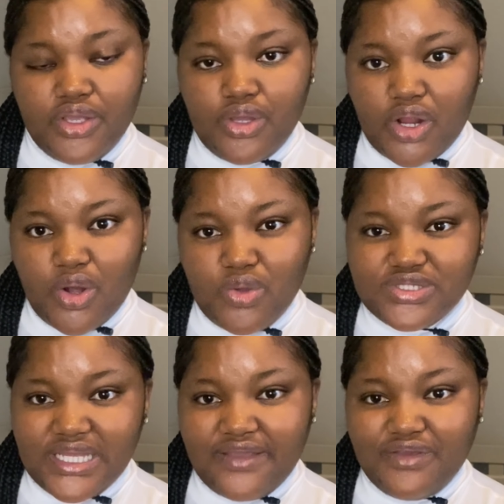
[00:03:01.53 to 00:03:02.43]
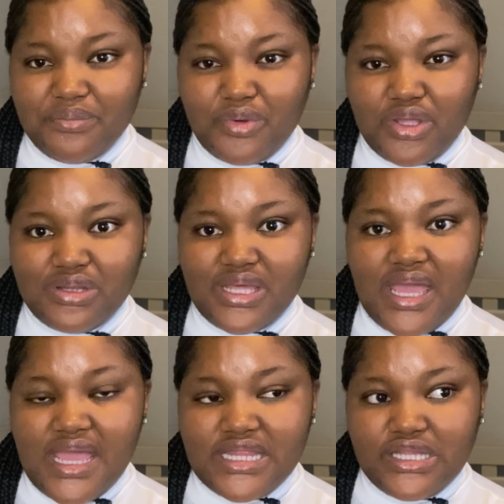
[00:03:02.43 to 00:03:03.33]
you're close to giving birth.
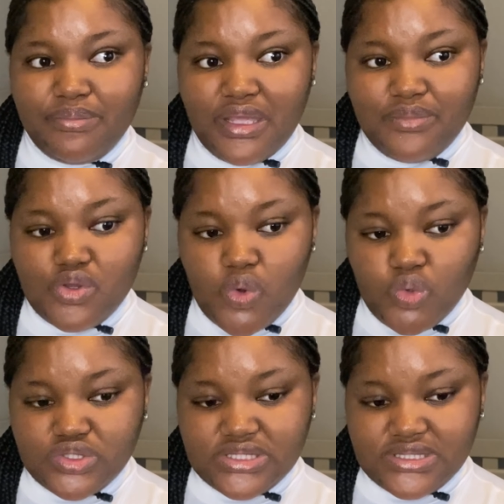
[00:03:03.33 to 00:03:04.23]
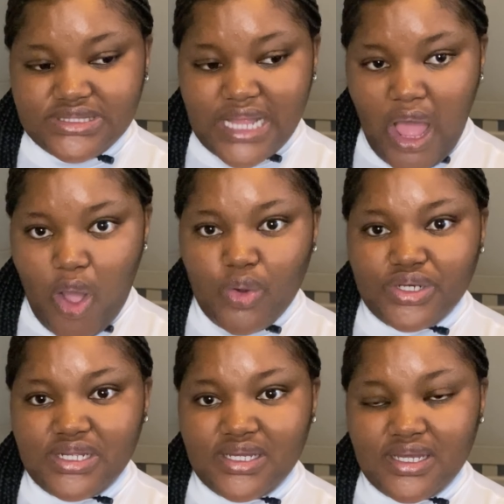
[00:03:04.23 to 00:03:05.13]
The baby goes
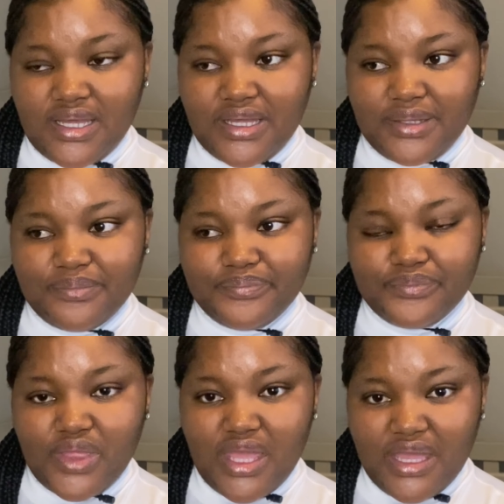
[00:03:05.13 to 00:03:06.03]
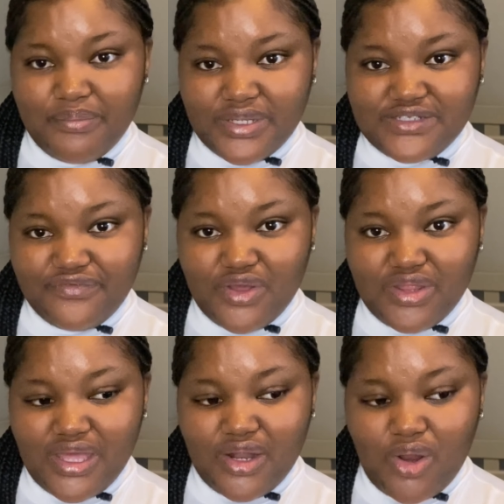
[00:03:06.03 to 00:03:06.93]
down a bit
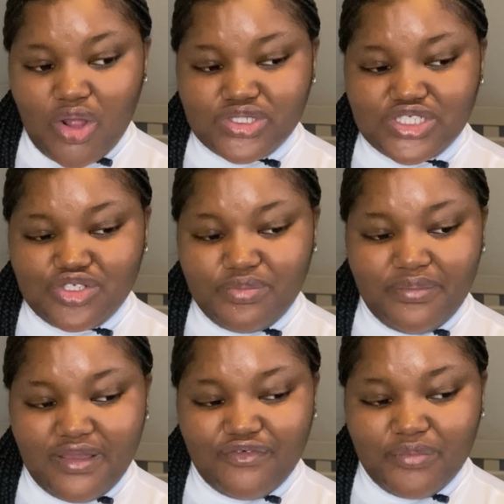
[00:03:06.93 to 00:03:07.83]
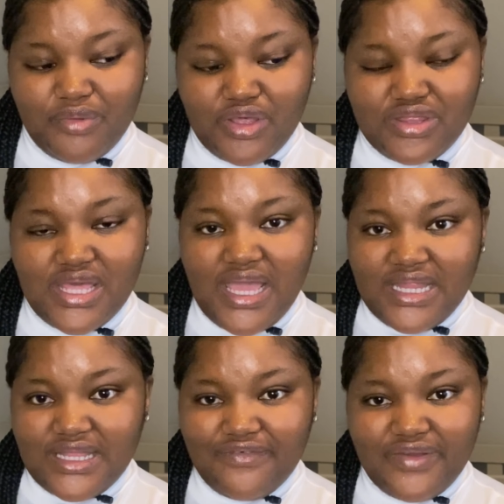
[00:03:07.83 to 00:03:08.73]
further along just to prepare for birth.
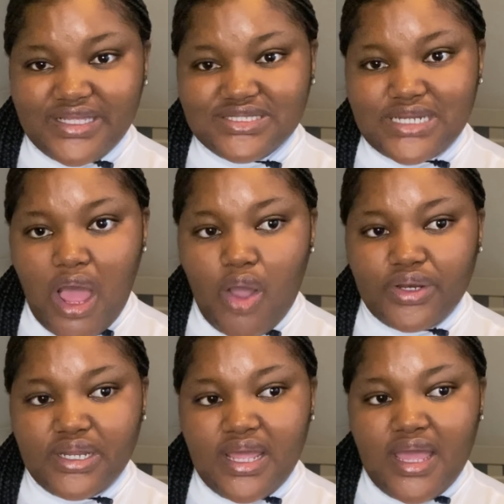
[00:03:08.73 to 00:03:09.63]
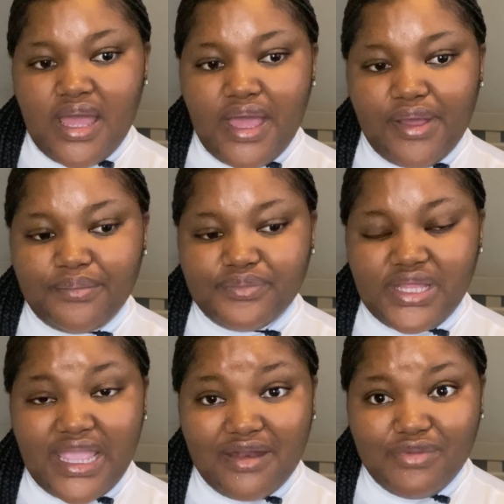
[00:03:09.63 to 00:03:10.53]
They face down.
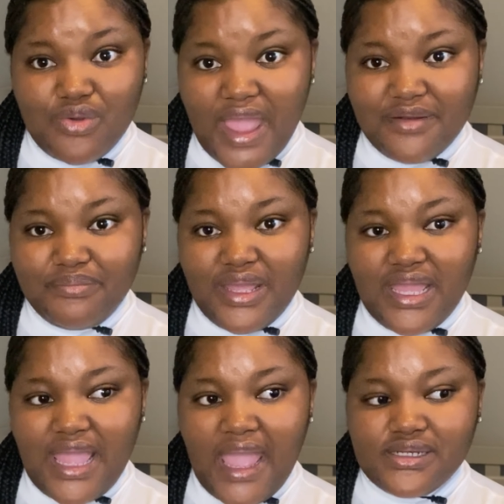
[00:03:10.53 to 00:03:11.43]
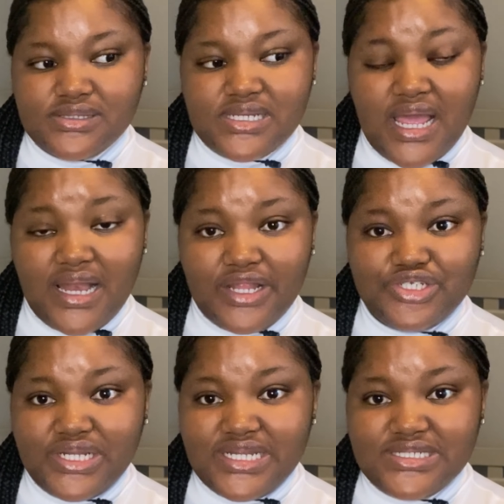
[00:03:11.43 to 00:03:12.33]
They can be quite big, and
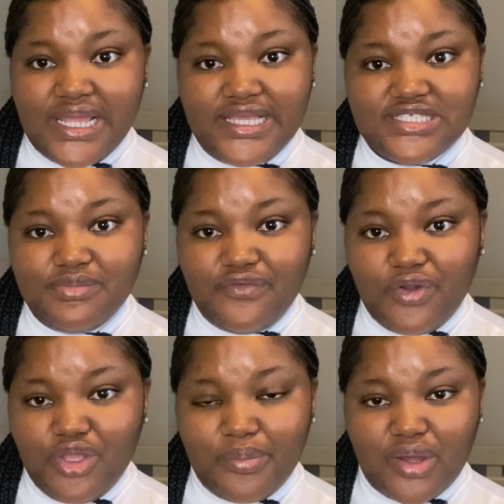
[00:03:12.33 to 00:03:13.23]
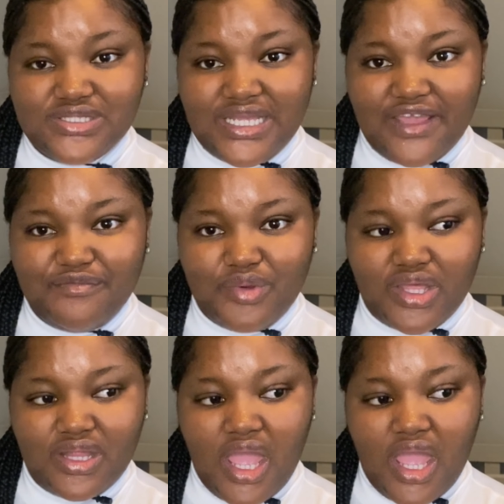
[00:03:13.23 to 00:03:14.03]
literally days before you're about to give birth,